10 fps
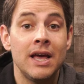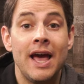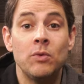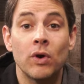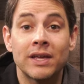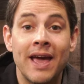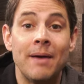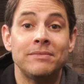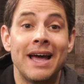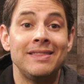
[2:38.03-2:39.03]
and were
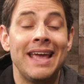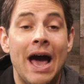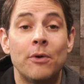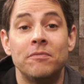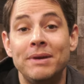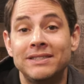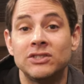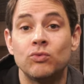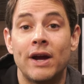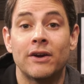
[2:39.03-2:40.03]
kept at the Out of
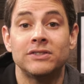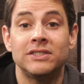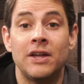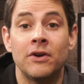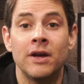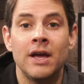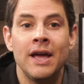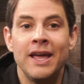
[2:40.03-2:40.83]
Business Records Center,